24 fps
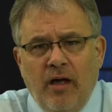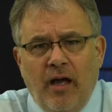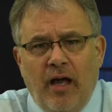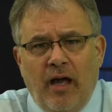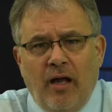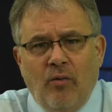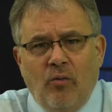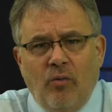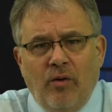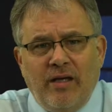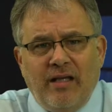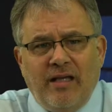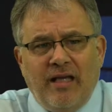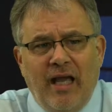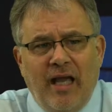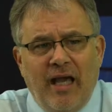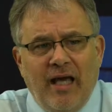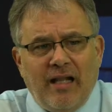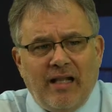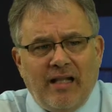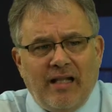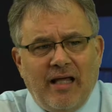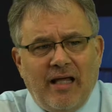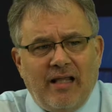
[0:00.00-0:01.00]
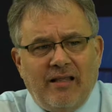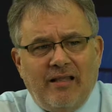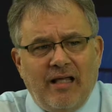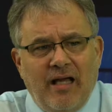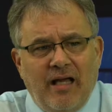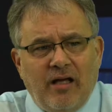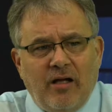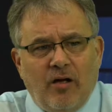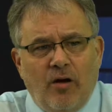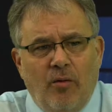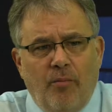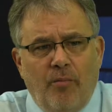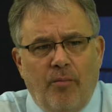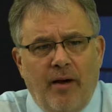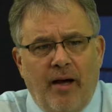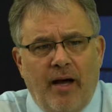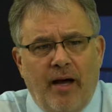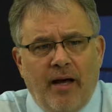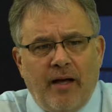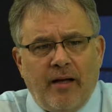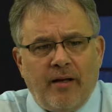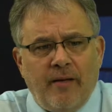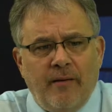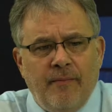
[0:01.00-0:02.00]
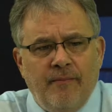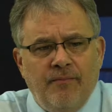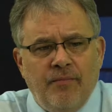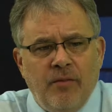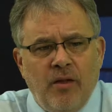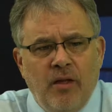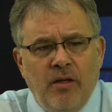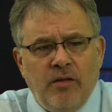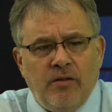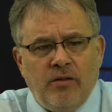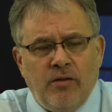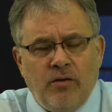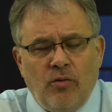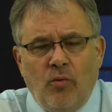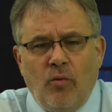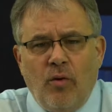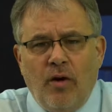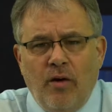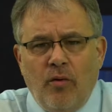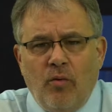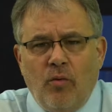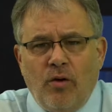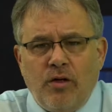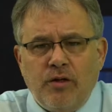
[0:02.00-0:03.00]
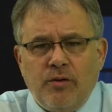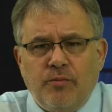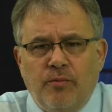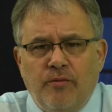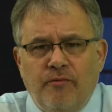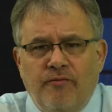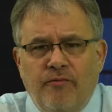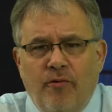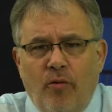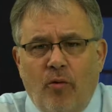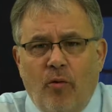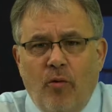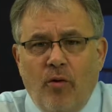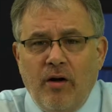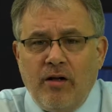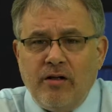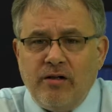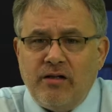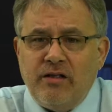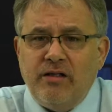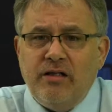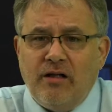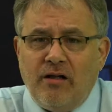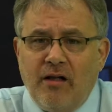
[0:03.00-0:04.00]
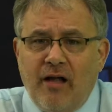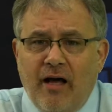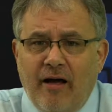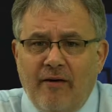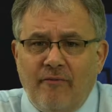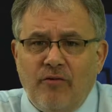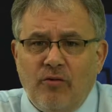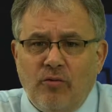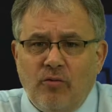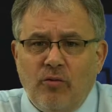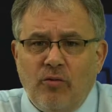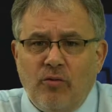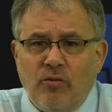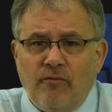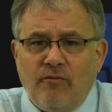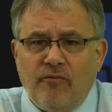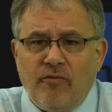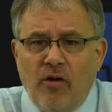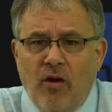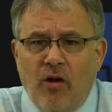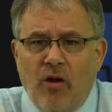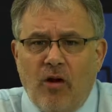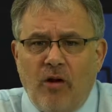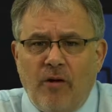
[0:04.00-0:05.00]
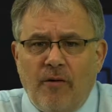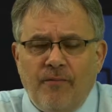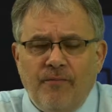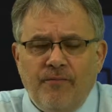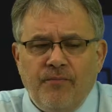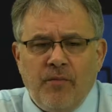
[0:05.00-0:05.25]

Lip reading: And we can't let that go back to the way it was before and still have the rule of law.